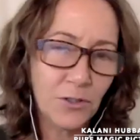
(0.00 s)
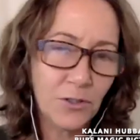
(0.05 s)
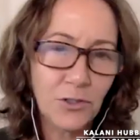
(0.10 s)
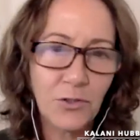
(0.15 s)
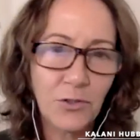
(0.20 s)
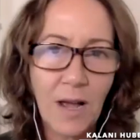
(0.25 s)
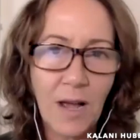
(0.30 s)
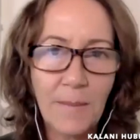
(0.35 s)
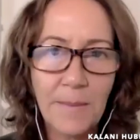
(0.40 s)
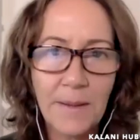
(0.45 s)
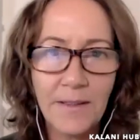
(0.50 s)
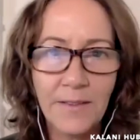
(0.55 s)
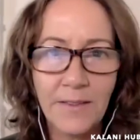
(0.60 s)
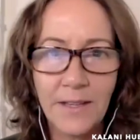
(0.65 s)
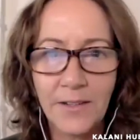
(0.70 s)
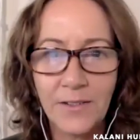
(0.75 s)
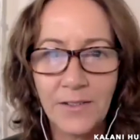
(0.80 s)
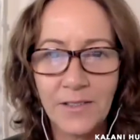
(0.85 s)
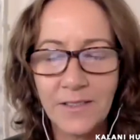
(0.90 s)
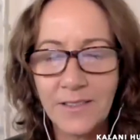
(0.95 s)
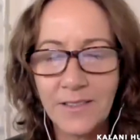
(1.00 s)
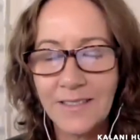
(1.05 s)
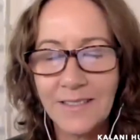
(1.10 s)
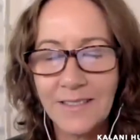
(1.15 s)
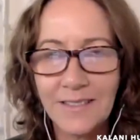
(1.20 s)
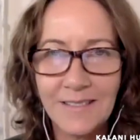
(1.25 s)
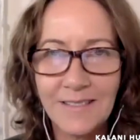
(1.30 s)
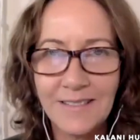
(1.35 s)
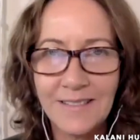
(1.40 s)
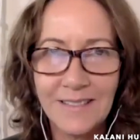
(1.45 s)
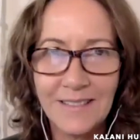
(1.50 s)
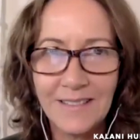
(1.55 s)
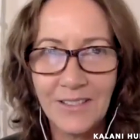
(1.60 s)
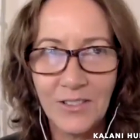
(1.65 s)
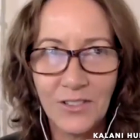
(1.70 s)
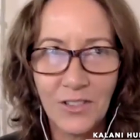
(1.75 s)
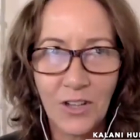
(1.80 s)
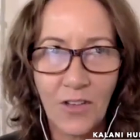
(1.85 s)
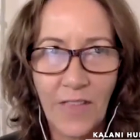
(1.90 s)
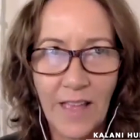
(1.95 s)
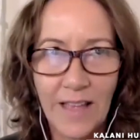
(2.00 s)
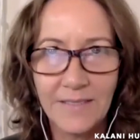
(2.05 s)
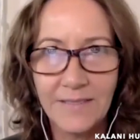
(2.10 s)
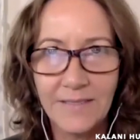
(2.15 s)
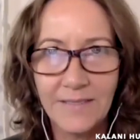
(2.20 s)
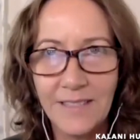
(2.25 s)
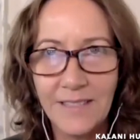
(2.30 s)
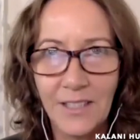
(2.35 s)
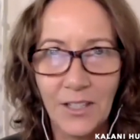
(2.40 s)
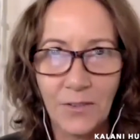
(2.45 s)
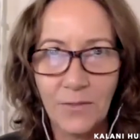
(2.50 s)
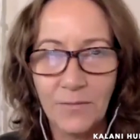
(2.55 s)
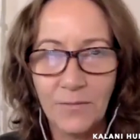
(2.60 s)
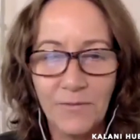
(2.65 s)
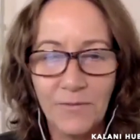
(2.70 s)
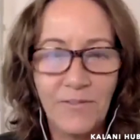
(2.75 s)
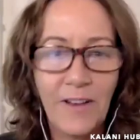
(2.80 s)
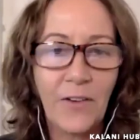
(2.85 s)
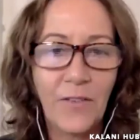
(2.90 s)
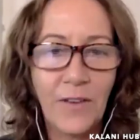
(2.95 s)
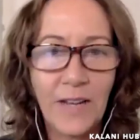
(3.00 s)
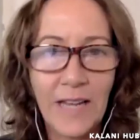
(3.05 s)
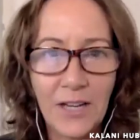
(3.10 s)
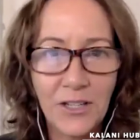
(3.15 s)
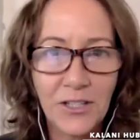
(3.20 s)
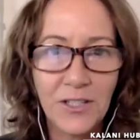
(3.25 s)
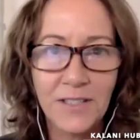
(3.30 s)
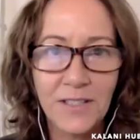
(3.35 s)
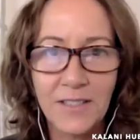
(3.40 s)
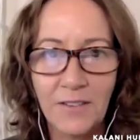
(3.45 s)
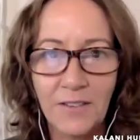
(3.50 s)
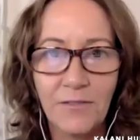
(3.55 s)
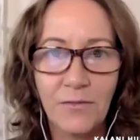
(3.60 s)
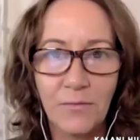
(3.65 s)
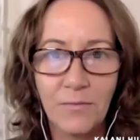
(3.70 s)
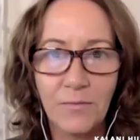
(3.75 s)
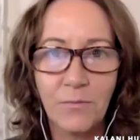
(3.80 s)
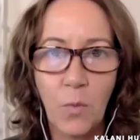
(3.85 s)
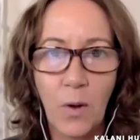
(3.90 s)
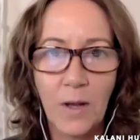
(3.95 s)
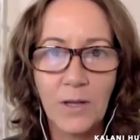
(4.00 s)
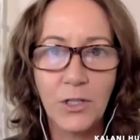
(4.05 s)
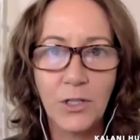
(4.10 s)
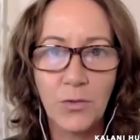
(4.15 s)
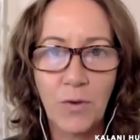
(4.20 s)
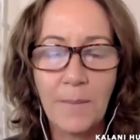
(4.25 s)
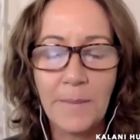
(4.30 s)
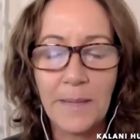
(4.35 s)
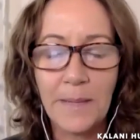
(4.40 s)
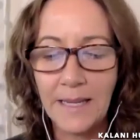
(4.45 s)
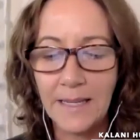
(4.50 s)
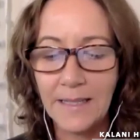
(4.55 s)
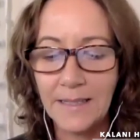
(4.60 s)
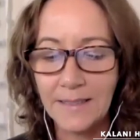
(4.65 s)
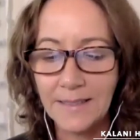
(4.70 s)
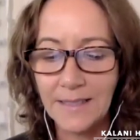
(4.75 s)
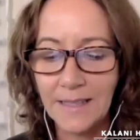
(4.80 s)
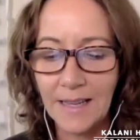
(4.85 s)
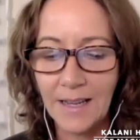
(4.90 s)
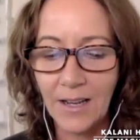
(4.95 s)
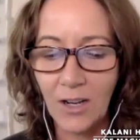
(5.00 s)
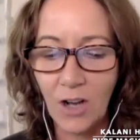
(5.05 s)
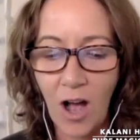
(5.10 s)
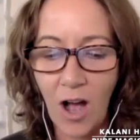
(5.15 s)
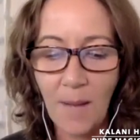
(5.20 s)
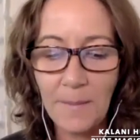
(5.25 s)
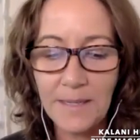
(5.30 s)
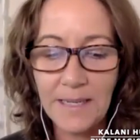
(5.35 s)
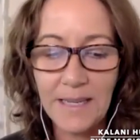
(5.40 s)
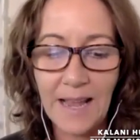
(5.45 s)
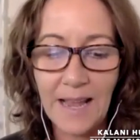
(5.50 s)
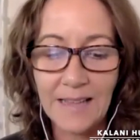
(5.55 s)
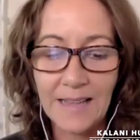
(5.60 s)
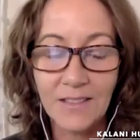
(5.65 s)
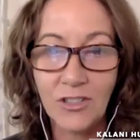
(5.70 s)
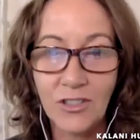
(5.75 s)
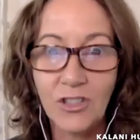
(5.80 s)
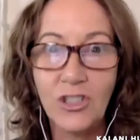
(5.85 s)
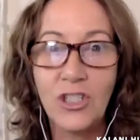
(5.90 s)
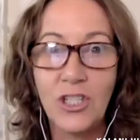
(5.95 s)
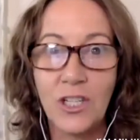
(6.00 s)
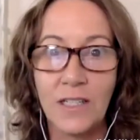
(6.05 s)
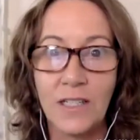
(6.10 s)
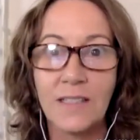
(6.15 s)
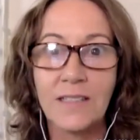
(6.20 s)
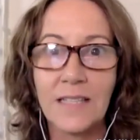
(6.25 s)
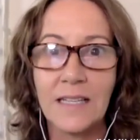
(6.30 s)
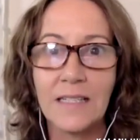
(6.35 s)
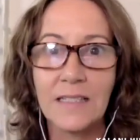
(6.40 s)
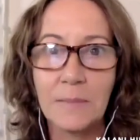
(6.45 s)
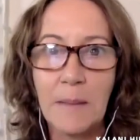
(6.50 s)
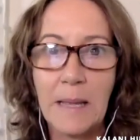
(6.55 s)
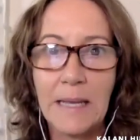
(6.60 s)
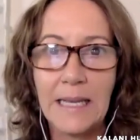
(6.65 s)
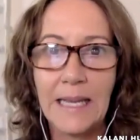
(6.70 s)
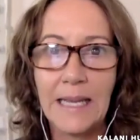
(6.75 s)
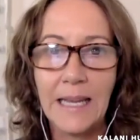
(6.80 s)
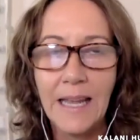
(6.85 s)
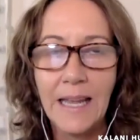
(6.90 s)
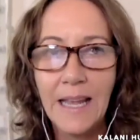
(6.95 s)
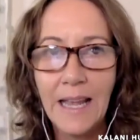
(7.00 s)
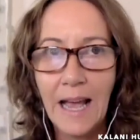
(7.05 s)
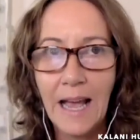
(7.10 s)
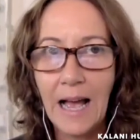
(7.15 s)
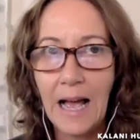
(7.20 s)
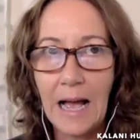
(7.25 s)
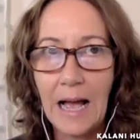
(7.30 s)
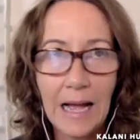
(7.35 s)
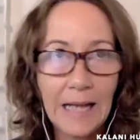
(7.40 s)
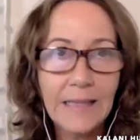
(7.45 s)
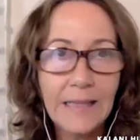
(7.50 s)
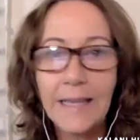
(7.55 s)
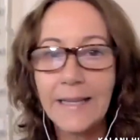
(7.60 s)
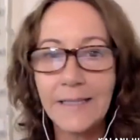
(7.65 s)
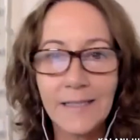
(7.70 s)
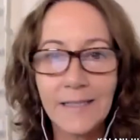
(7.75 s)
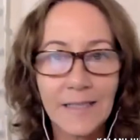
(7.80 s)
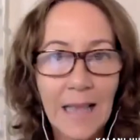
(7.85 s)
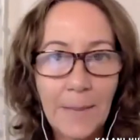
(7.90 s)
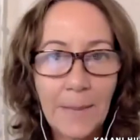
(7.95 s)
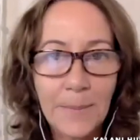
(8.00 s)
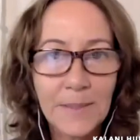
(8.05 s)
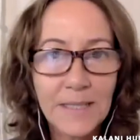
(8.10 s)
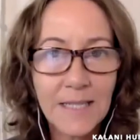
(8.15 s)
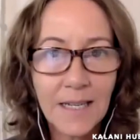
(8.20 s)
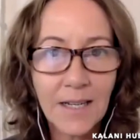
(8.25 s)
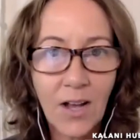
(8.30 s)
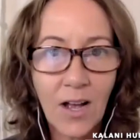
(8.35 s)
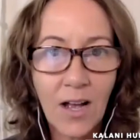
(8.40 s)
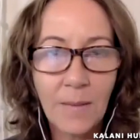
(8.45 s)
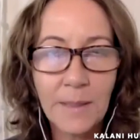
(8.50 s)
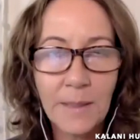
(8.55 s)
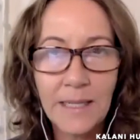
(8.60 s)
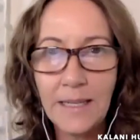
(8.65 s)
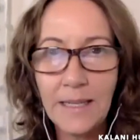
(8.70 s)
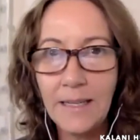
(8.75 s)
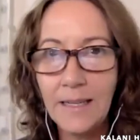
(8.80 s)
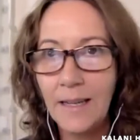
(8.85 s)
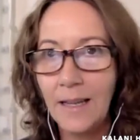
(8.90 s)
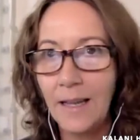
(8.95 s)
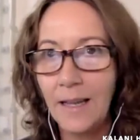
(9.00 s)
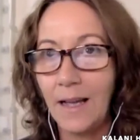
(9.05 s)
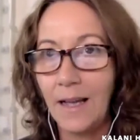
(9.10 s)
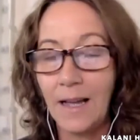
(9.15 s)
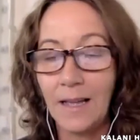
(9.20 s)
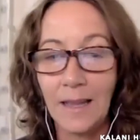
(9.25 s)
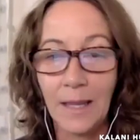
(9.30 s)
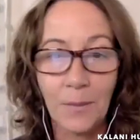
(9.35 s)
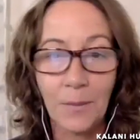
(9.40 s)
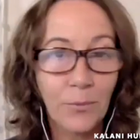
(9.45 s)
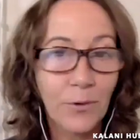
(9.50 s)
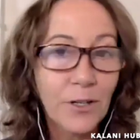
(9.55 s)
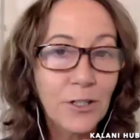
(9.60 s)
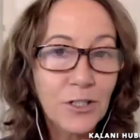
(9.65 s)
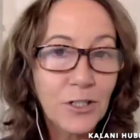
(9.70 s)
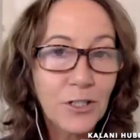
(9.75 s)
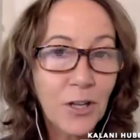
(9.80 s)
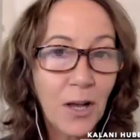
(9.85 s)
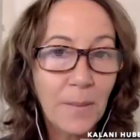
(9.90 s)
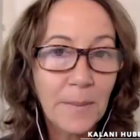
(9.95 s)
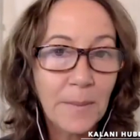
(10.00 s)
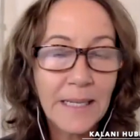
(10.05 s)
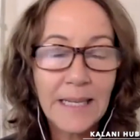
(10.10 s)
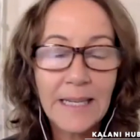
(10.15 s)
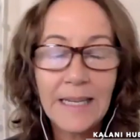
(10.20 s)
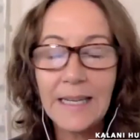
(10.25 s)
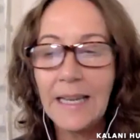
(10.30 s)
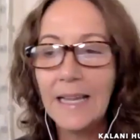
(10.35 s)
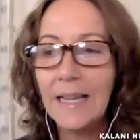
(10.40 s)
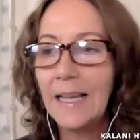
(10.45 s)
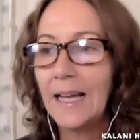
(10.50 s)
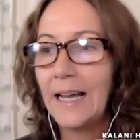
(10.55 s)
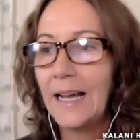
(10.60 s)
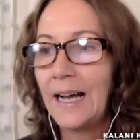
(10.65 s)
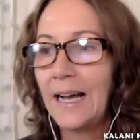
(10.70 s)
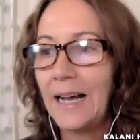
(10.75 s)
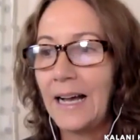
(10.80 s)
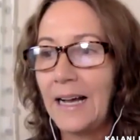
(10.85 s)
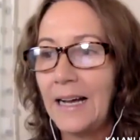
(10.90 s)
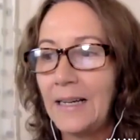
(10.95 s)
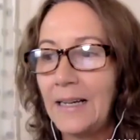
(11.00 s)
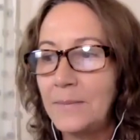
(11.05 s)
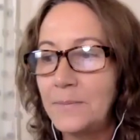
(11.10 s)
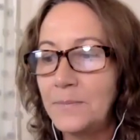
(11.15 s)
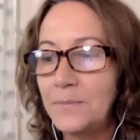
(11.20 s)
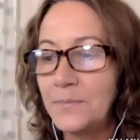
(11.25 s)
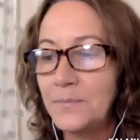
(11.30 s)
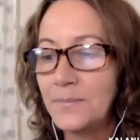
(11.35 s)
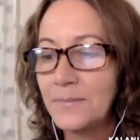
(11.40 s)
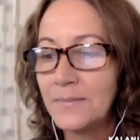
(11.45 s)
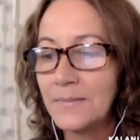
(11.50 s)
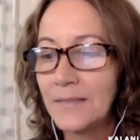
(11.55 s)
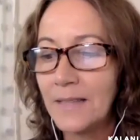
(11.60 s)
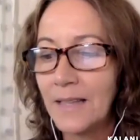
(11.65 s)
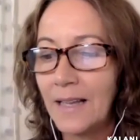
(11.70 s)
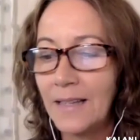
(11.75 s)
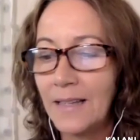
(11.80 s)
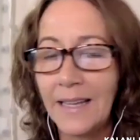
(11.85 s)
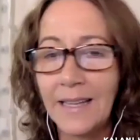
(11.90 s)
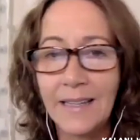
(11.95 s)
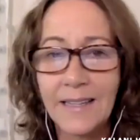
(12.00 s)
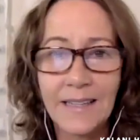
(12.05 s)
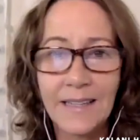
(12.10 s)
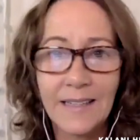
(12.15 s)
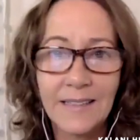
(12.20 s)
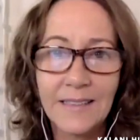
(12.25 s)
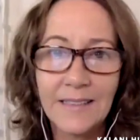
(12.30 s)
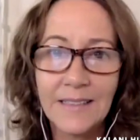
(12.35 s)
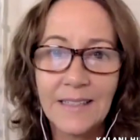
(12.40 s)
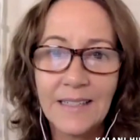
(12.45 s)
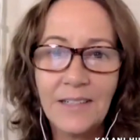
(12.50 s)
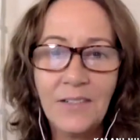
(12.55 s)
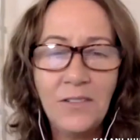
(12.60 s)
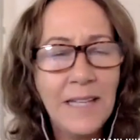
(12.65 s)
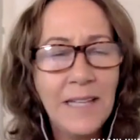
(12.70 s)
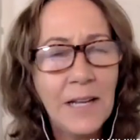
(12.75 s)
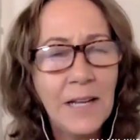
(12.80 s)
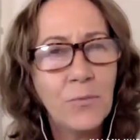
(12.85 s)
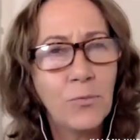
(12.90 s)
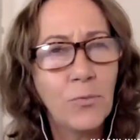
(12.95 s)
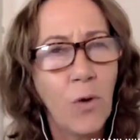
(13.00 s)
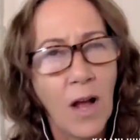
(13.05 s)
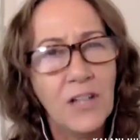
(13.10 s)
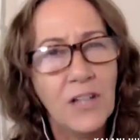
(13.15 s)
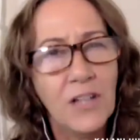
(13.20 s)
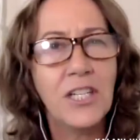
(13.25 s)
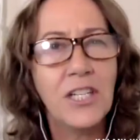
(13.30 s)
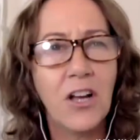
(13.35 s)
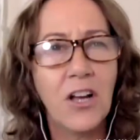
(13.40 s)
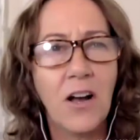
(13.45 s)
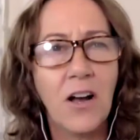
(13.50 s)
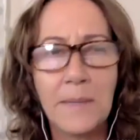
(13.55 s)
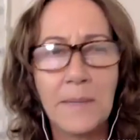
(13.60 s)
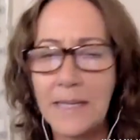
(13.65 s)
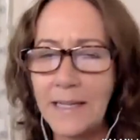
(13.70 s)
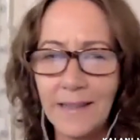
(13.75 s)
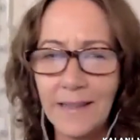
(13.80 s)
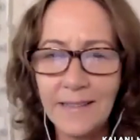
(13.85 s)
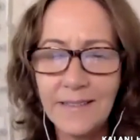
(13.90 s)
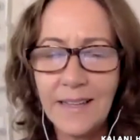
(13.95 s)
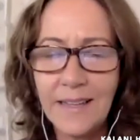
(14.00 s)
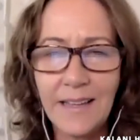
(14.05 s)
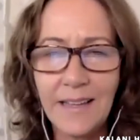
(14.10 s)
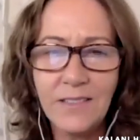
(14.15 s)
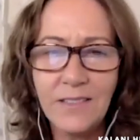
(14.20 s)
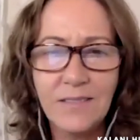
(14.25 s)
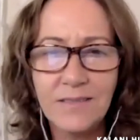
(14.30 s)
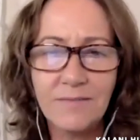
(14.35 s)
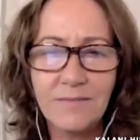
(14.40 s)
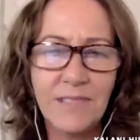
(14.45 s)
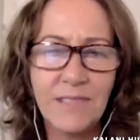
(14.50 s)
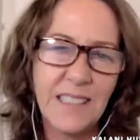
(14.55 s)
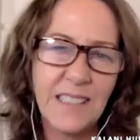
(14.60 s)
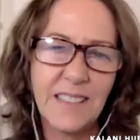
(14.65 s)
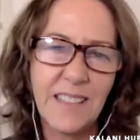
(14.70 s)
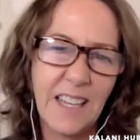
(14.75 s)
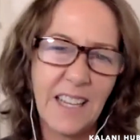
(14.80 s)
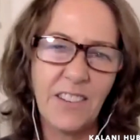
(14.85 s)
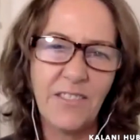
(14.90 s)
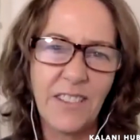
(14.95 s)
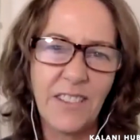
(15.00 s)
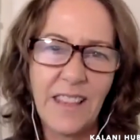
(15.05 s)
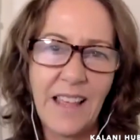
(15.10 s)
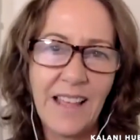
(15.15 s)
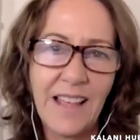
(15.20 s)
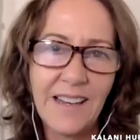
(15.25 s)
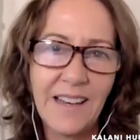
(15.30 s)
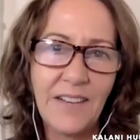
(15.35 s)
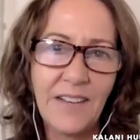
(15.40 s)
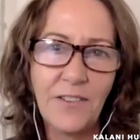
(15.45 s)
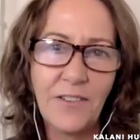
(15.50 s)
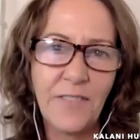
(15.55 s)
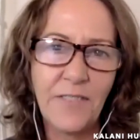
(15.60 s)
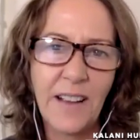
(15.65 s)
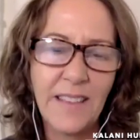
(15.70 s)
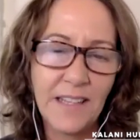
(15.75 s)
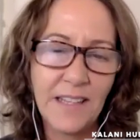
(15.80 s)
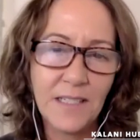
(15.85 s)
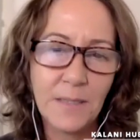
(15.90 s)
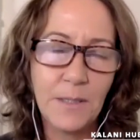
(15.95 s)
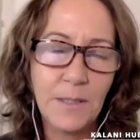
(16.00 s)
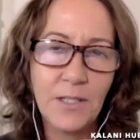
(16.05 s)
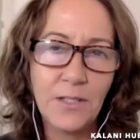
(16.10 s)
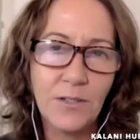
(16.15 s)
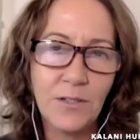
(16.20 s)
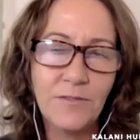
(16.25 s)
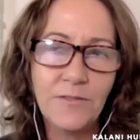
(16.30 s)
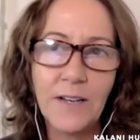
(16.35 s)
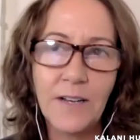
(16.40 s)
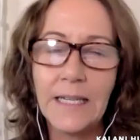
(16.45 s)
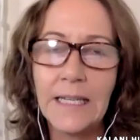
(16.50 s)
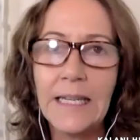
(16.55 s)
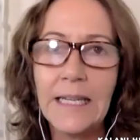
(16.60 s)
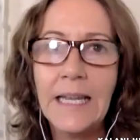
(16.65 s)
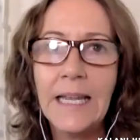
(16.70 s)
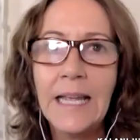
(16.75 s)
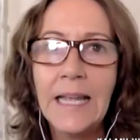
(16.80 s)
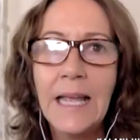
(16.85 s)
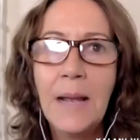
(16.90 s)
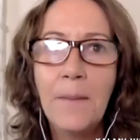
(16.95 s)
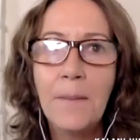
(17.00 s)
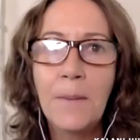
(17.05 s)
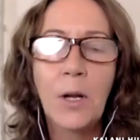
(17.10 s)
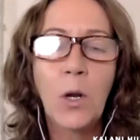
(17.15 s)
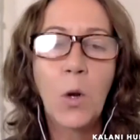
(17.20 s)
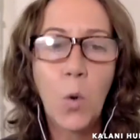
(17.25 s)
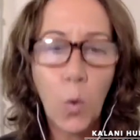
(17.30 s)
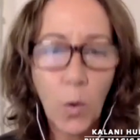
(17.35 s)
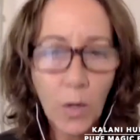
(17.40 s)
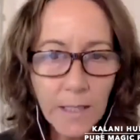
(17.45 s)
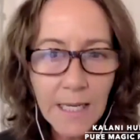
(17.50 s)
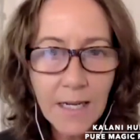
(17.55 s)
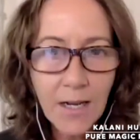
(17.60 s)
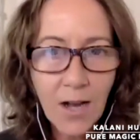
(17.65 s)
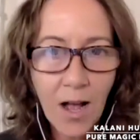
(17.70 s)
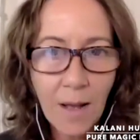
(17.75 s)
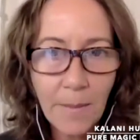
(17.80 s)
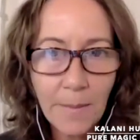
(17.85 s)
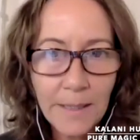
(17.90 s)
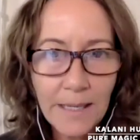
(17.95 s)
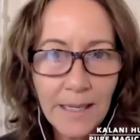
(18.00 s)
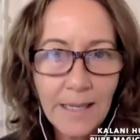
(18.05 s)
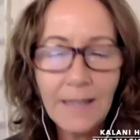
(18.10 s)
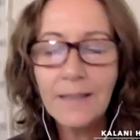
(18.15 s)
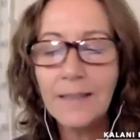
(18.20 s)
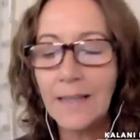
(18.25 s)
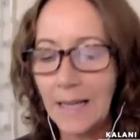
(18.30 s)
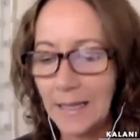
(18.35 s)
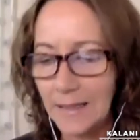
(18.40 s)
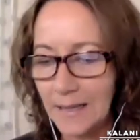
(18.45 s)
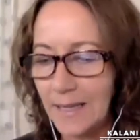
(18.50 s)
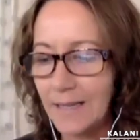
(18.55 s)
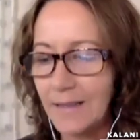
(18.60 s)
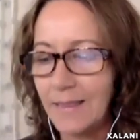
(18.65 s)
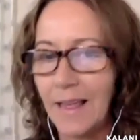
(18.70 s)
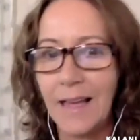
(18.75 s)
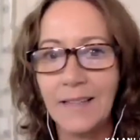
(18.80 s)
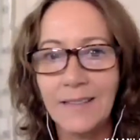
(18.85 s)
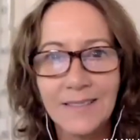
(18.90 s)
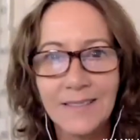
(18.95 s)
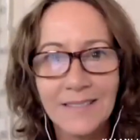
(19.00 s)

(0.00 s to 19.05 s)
drama. There's all that variations of what drama is, and comedy has just as many. I like slapstick comedy. I like British comedy. I like. I don't like raunchy comedy. That I don't really care for that. I never find that to be too funny. But quirky comedy, I like that.